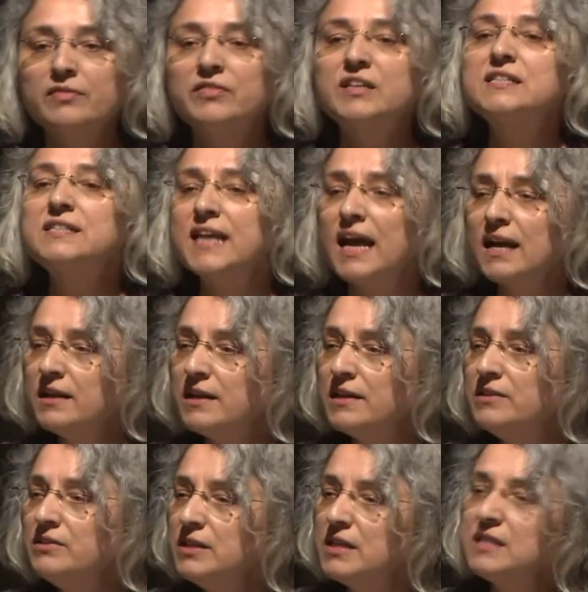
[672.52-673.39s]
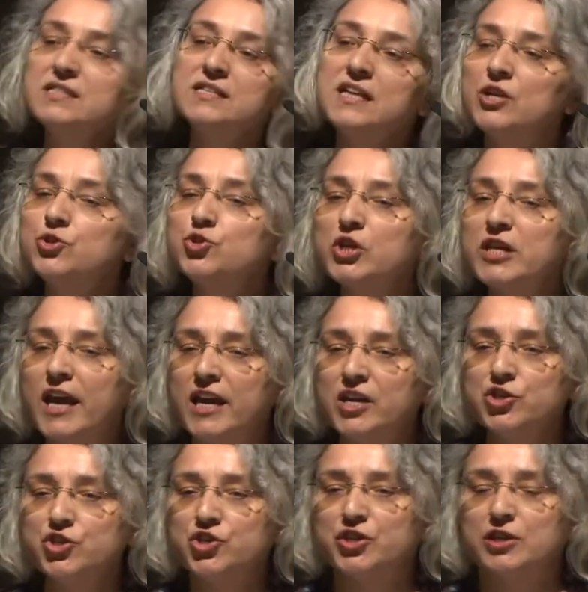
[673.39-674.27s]
The second is
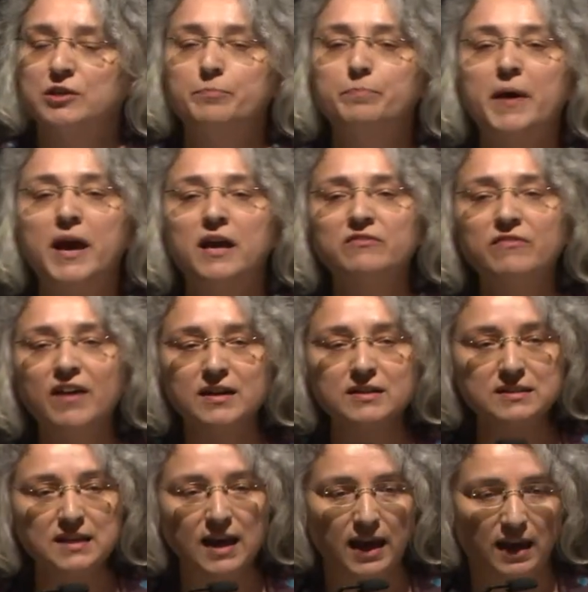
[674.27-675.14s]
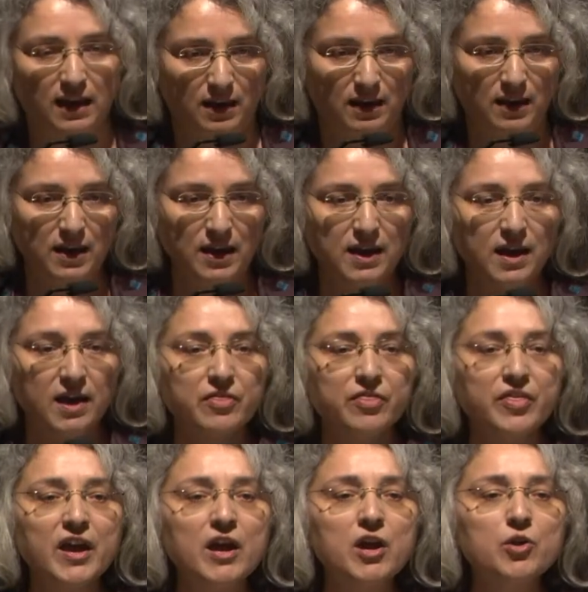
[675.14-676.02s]
education, Perverde.
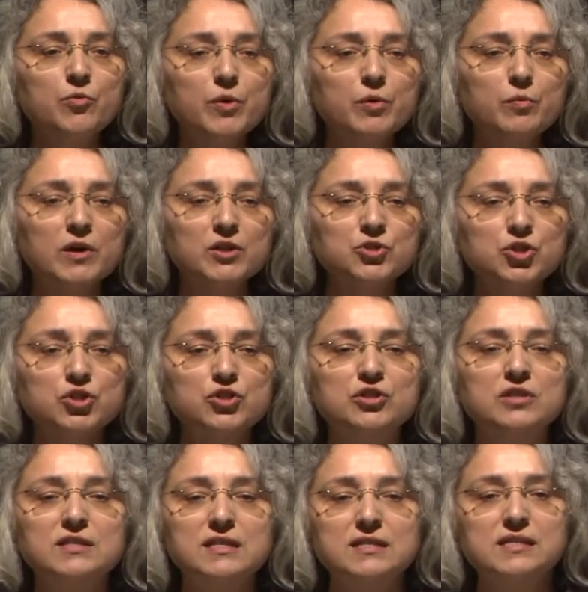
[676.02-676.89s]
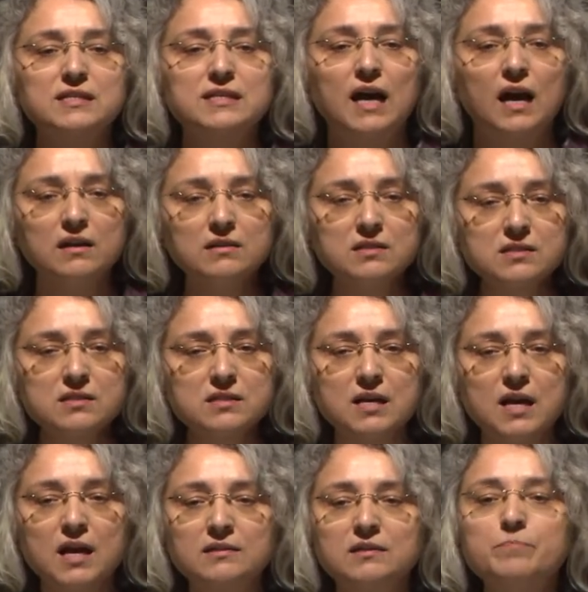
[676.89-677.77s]
There we wanted to discuss
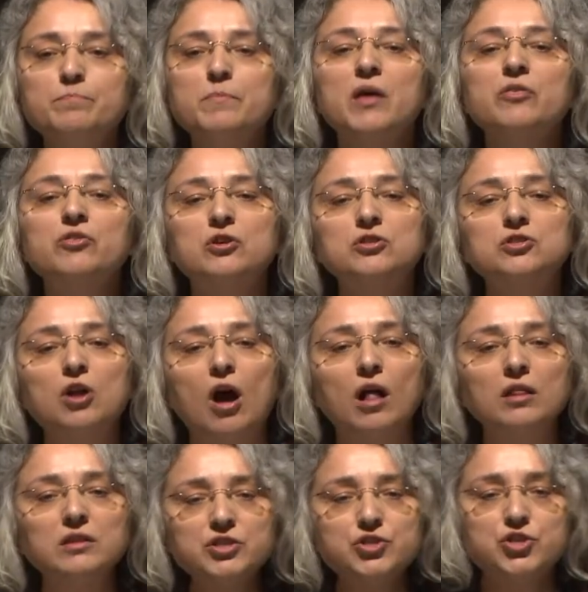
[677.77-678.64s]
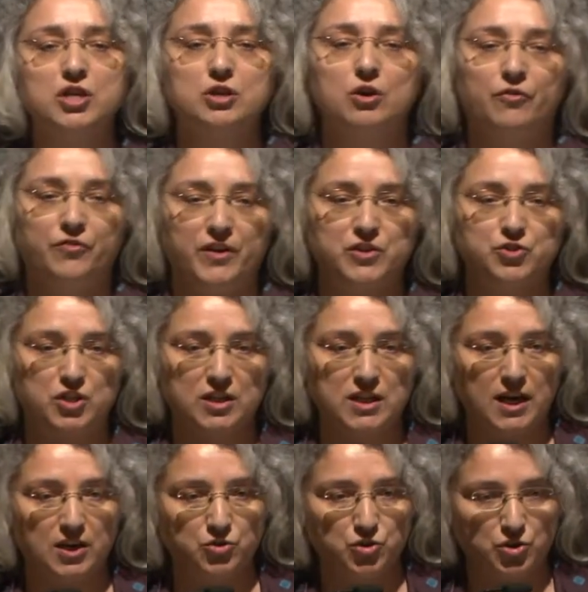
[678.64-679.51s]
the methodology of
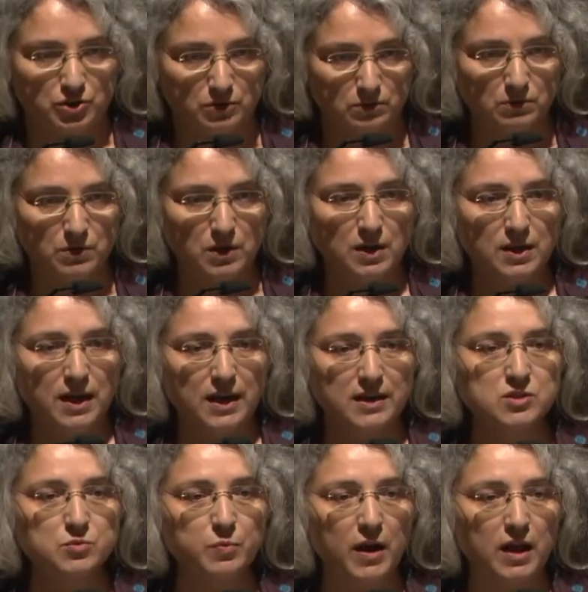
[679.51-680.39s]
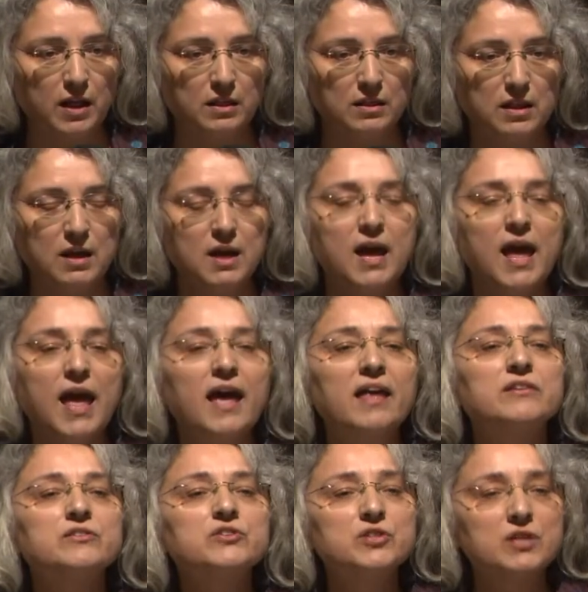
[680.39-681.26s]
education as well.
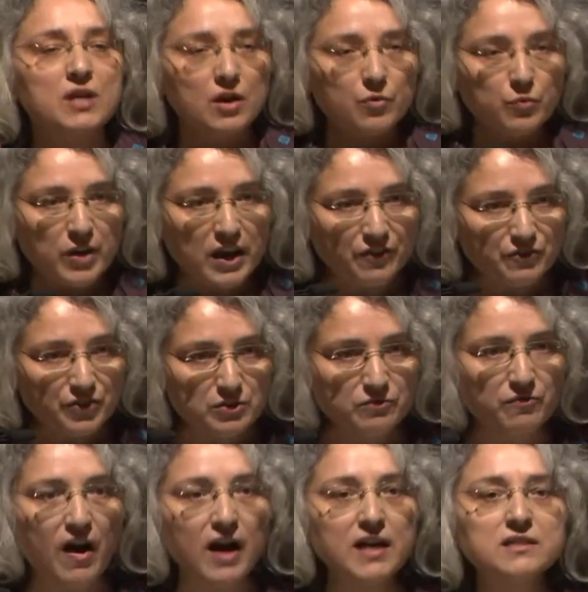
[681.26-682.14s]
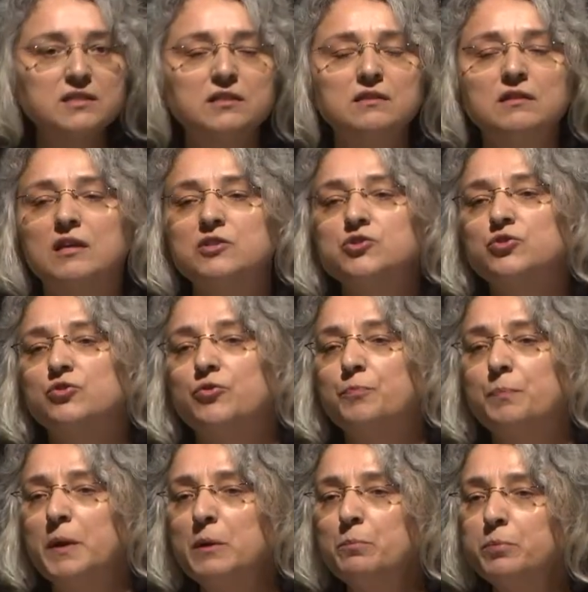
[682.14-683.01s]
And we have invited lots
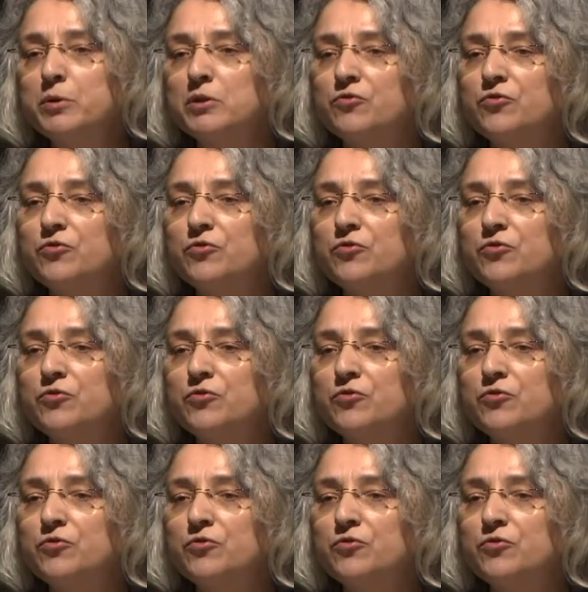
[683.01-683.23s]
of people